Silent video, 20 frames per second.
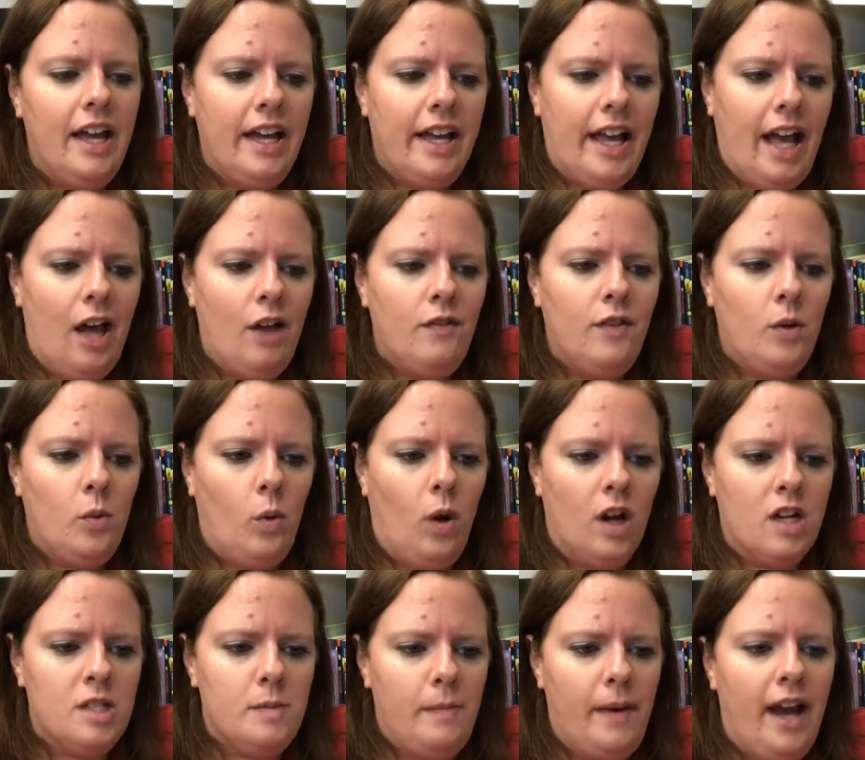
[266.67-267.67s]
Calvin
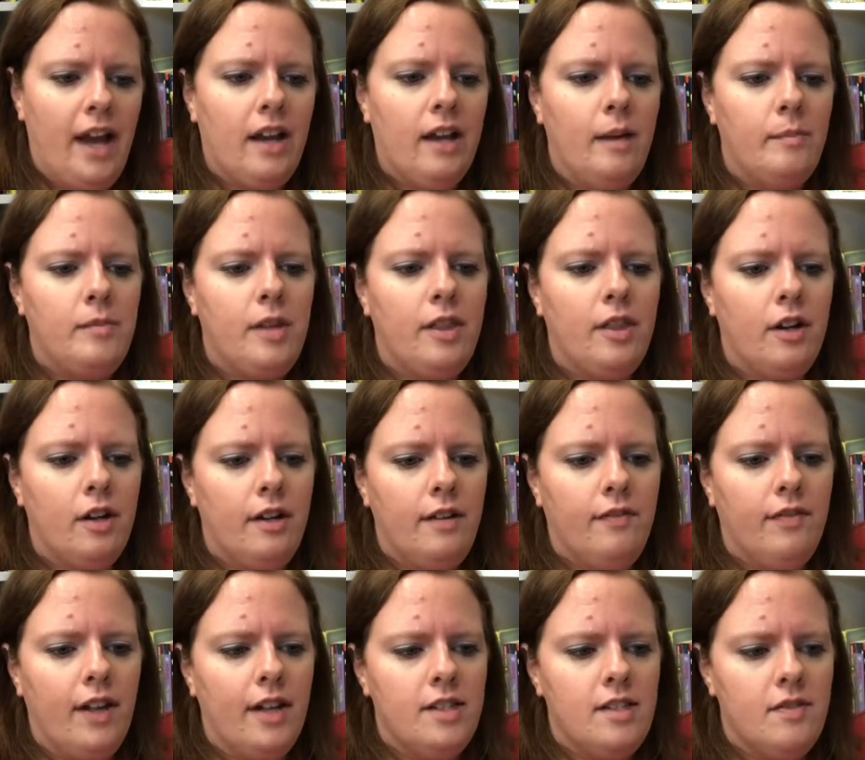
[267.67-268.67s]
walked back up the 30
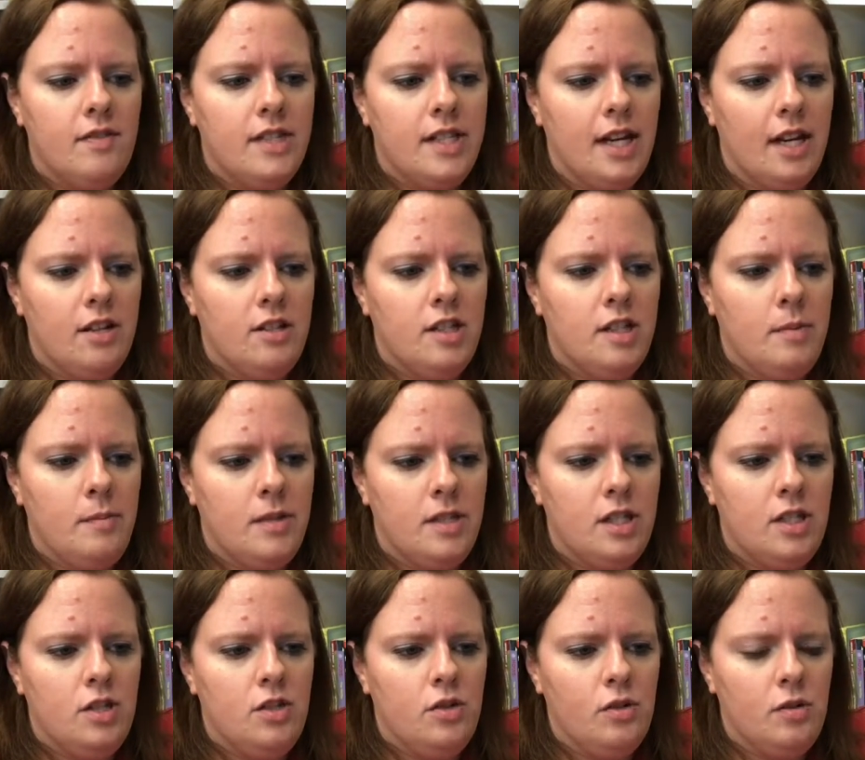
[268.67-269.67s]
flights of stairs to
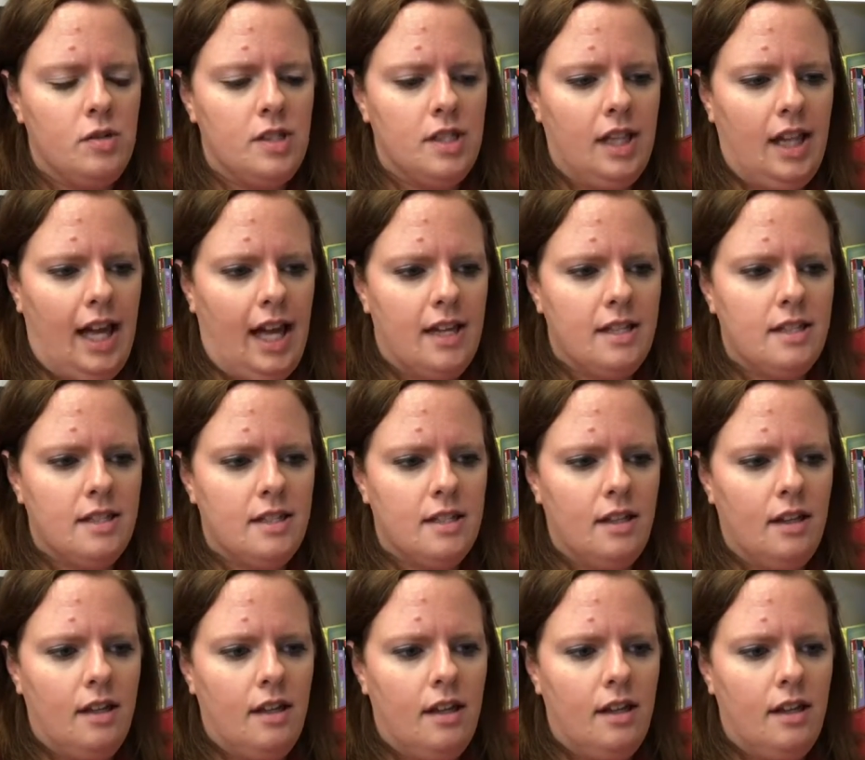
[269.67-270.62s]
Mrs. Jules' class.